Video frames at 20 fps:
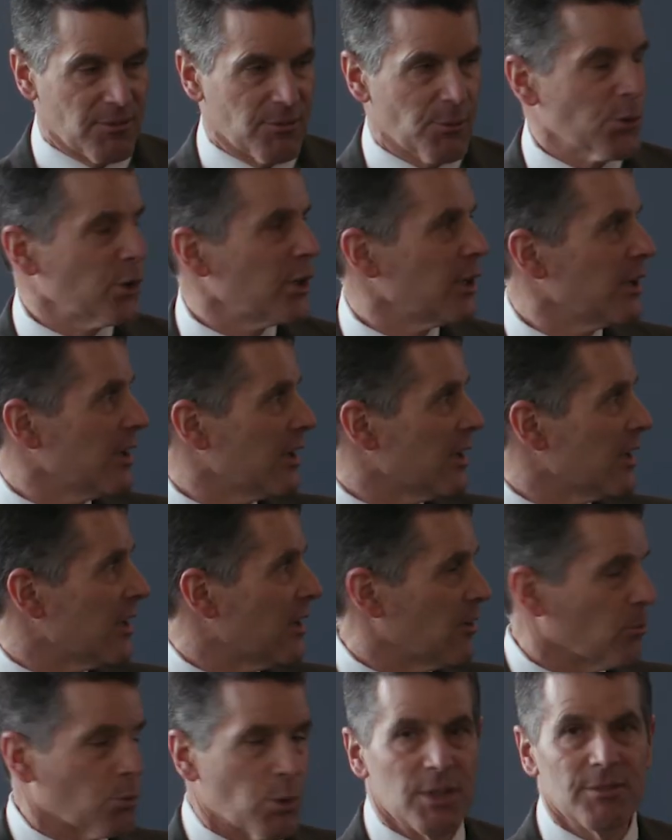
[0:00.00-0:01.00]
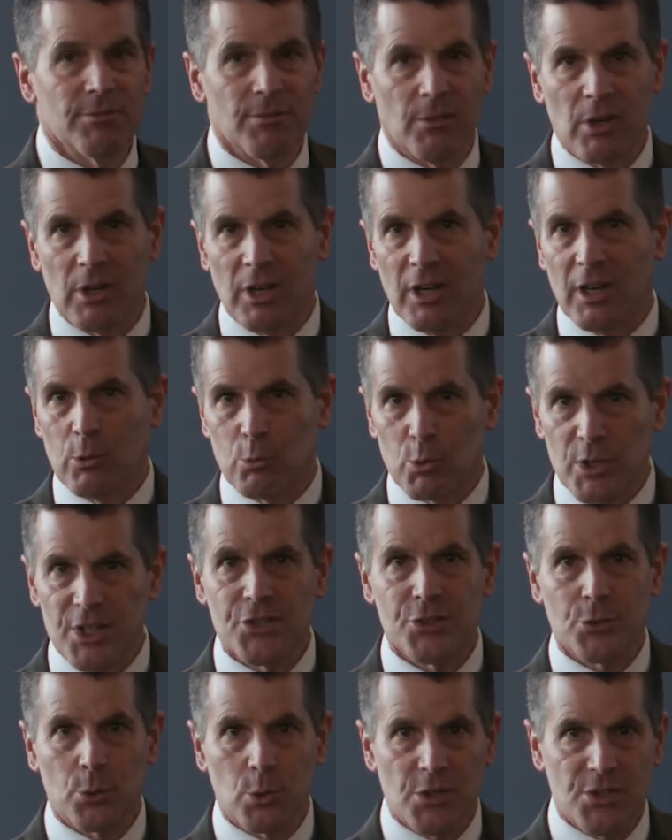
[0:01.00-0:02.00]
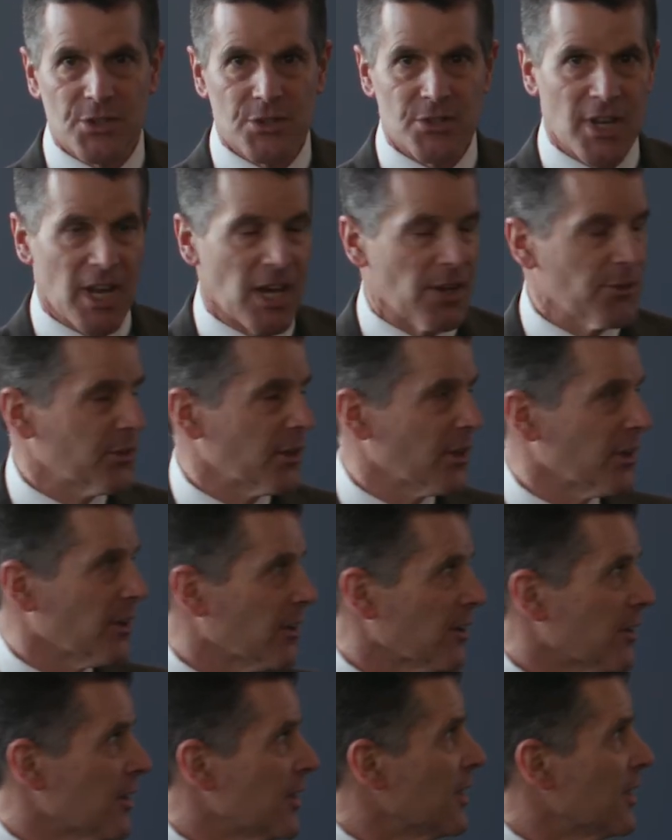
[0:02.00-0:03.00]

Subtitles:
free resources out there.